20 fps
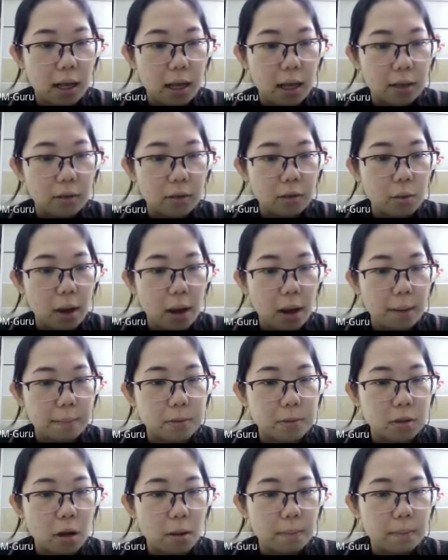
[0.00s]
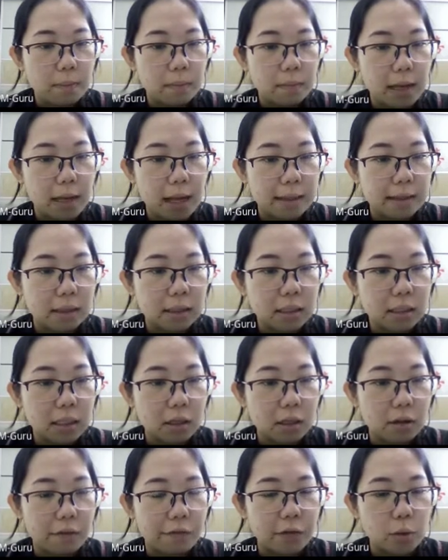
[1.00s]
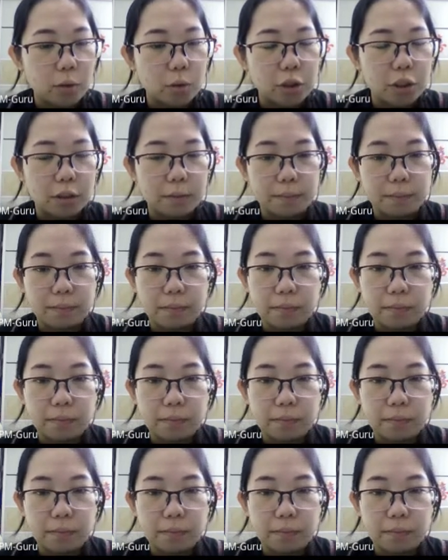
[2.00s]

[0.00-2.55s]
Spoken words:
you absorb latent heat of fusion.